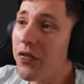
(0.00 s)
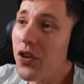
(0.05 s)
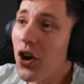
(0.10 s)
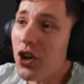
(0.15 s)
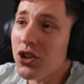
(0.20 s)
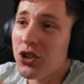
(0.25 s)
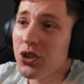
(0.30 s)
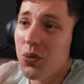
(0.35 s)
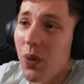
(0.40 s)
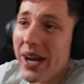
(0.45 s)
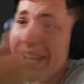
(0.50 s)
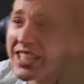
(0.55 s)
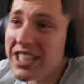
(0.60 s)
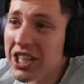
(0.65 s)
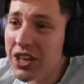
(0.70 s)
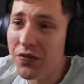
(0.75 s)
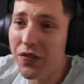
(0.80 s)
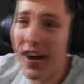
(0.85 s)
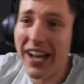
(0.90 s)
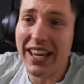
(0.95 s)
I've got
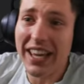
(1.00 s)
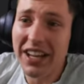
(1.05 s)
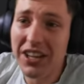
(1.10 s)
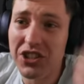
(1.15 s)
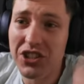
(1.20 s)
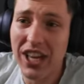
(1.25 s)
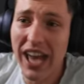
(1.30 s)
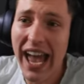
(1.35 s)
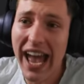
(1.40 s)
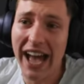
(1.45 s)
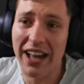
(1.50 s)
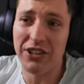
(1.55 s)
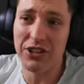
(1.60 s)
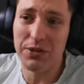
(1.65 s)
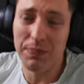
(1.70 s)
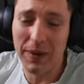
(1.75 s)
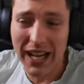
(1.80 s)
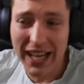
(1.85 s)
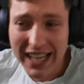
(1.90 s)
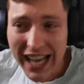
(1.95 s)
20 fucking
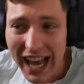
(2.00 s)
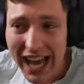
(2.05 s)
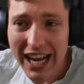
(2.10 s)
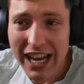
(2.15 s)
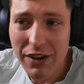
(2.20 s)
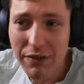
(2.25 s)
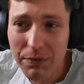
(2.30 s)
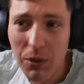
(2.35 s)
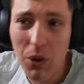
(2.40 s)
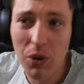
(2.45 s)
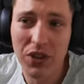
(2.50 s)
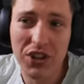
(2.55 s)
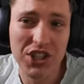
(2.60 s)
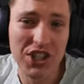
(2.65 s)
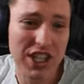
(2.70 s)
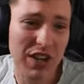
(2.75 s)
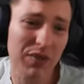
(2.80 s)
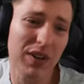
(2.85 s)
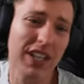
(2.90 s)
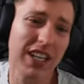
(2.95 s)
scouts, but I can't have more than
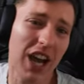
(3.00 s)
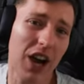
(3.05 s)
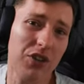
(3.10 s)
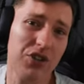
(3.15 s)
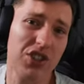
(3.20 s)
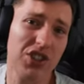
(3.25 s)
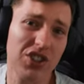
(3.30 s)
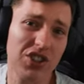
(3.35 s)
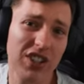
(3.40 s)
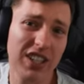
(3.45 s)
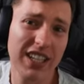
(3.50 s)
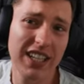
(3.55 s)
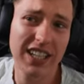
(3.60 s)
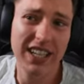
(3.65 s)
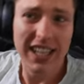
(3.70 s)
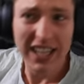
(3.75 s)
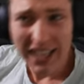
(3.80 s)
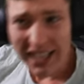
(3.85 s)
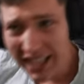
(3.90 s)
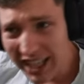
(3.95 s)
seven coaches.
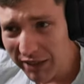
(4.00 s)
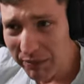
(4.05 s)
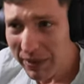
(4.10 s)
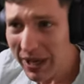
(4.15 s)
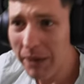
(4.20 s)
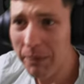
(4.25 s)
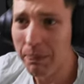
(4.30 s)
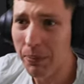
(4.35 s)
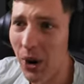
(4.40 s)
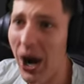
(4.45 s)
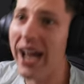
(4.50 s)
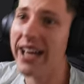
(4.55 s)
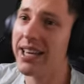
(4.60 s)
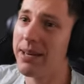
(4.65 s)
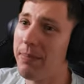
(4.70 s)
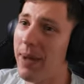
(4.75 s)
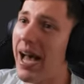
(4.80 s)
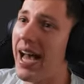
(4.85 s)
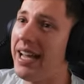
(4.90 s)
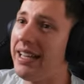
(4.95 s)
Give me a
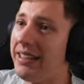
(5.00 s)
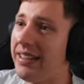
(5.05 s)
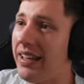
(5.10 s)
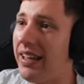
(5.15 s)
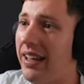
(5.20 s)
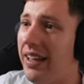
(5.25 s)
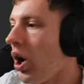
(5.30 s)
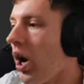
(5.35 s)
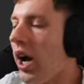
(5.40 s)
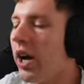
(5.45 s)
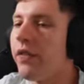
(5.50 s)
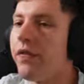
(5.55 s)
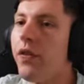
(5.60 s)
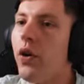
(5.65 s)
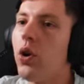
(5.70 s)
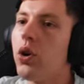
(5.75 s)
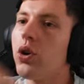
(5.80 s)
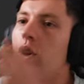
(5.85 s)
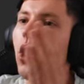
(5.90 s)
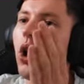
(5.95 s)
break, man. All right,
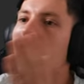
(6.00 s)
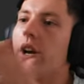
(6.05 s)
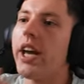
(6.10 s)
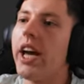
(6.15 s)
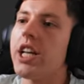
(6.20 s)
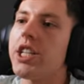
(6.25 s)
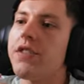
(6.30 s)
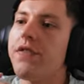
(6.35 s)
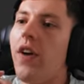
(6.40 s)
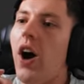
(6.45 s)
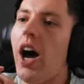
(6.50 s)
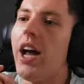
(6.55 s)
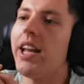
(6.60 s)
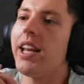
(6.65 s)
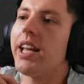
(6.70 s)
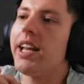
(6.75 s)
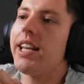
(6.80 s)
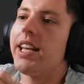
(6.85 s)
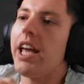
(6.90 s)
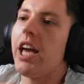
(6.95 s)
Füllkrug has
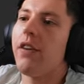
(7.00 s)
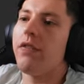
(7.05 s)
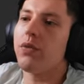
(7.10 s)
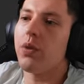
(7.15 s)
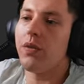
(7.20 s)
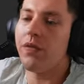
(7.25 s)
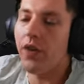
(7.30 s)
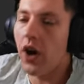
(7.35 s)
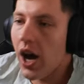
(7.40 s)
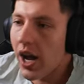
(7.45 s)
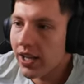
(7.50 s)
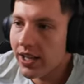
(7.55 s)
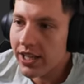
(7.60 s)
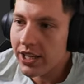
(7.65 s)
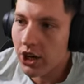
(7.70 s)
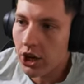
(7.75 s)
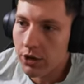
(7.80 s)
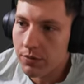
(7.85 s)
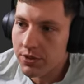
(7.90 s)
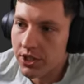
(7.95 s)
finally left. We've
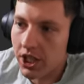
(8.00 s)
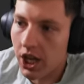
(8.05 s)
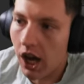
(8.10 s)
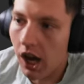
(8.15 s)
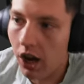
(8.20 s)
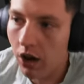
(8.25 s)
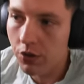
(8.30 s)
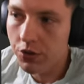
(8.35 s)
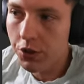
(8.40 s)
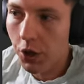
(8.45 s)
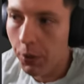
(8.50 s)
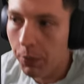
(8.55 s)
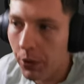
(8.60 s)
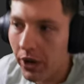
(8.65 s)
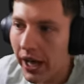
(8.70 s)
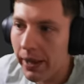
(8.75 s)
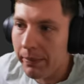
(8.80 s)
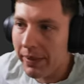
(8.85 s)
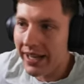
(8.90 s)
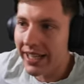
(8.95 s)
finally got him to go.
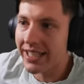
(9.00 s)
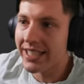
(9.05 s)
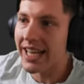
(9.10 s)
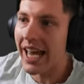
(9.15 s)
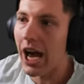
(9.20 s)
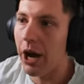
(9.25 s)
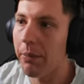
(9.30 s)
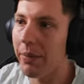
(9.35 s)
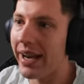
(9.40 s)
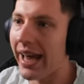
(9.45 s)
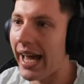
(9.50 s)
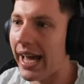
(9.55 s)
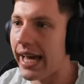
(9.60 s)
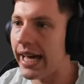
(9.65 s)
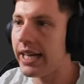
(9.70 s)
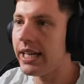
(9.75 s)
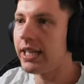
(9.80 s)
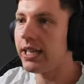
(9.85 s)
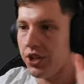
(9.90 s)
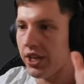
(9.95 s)
2.8 million to
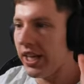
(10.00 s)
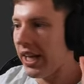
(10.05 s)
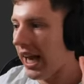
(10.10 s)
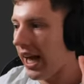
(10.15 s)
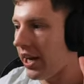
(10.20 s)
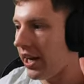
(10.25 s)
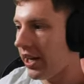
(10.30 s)
Almeida. See you